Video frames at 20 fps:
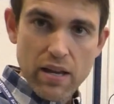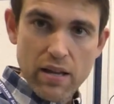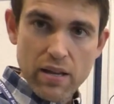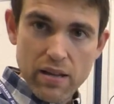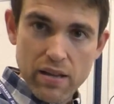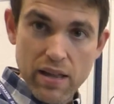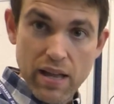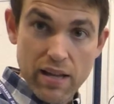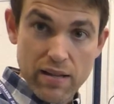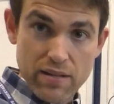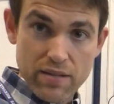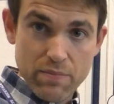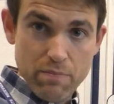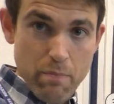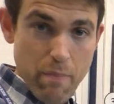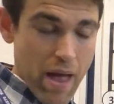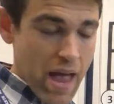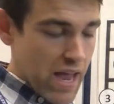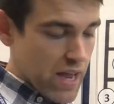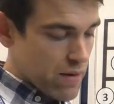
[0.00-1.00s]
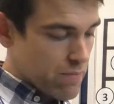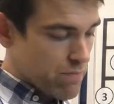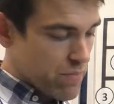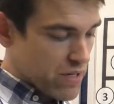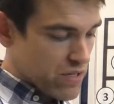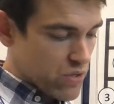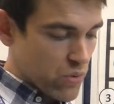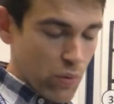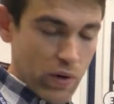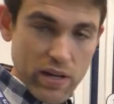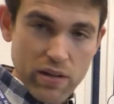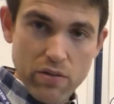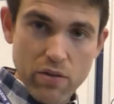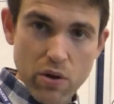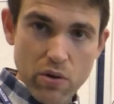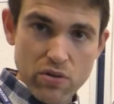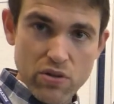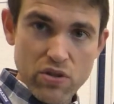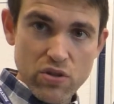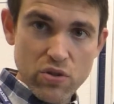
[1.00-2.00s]
that's made between
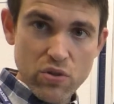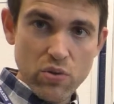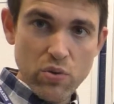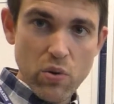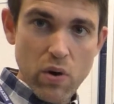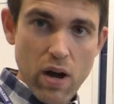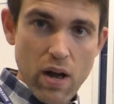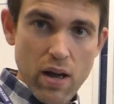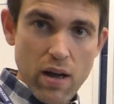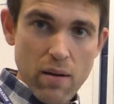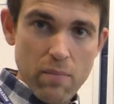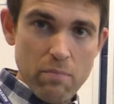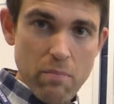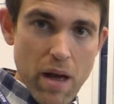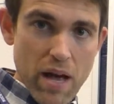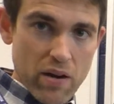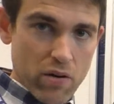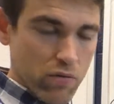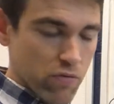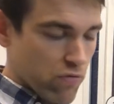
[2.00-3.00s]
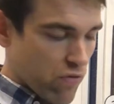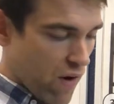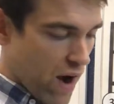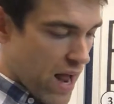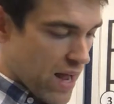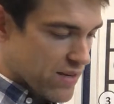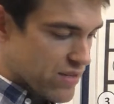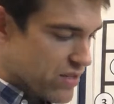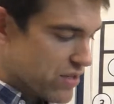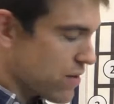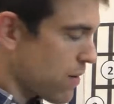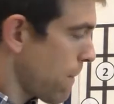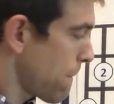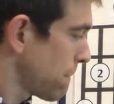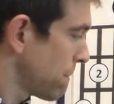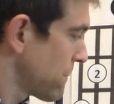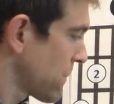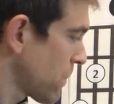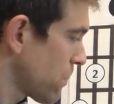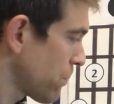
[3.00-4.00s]
those two metal frets.
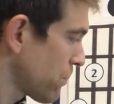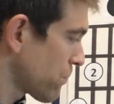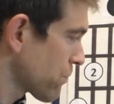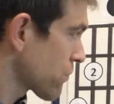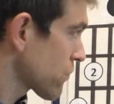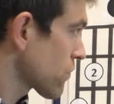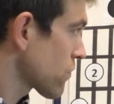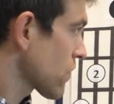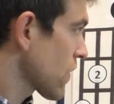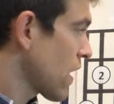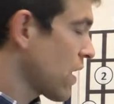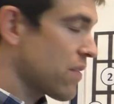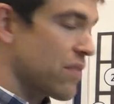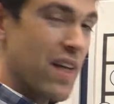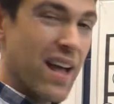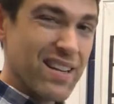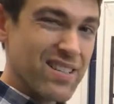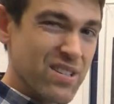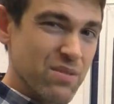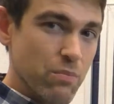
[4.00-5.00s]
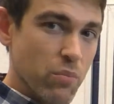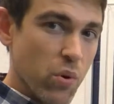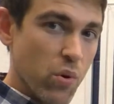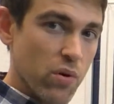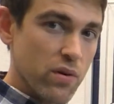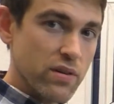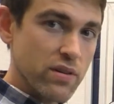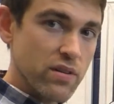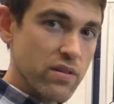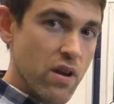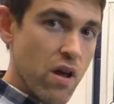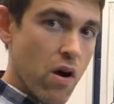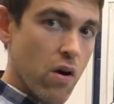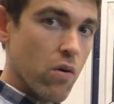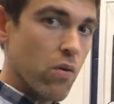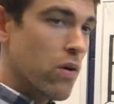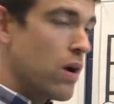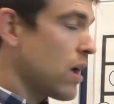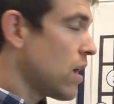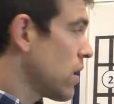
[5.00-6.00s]
That's important to
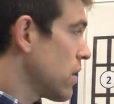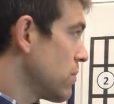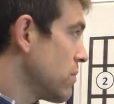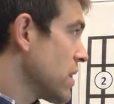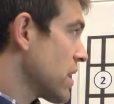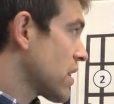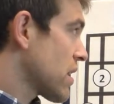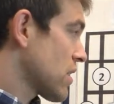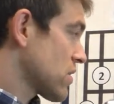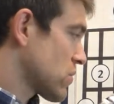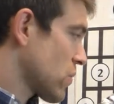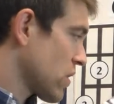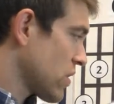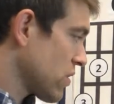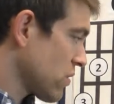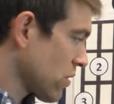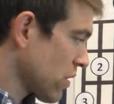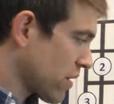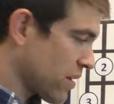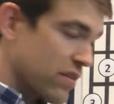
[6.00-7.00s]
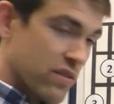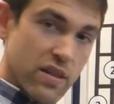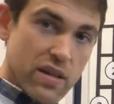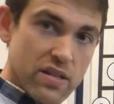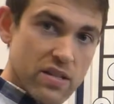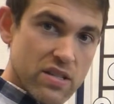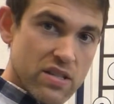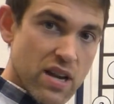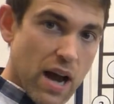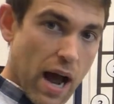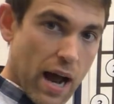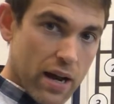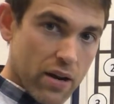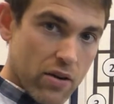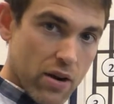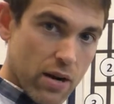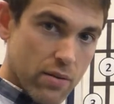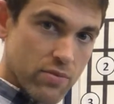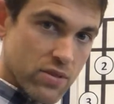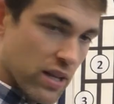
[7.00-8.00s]
know because when you look at these
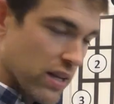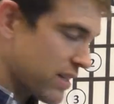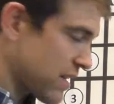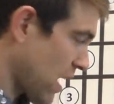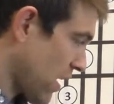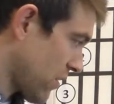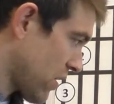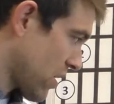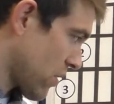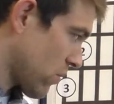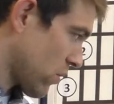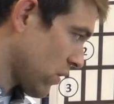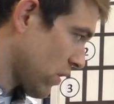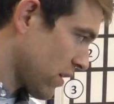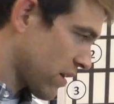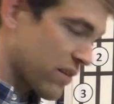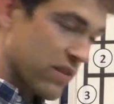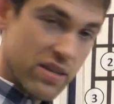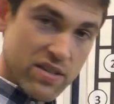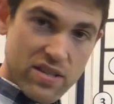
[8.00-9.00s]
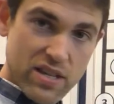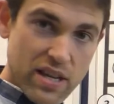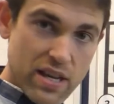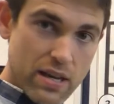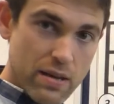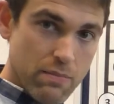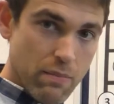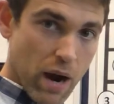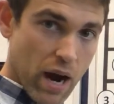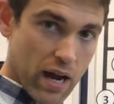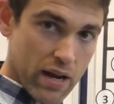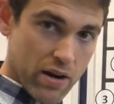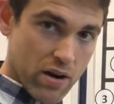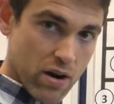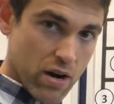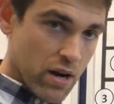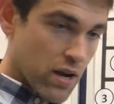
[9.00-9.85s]
diagrams, like down here we'll look at this E minor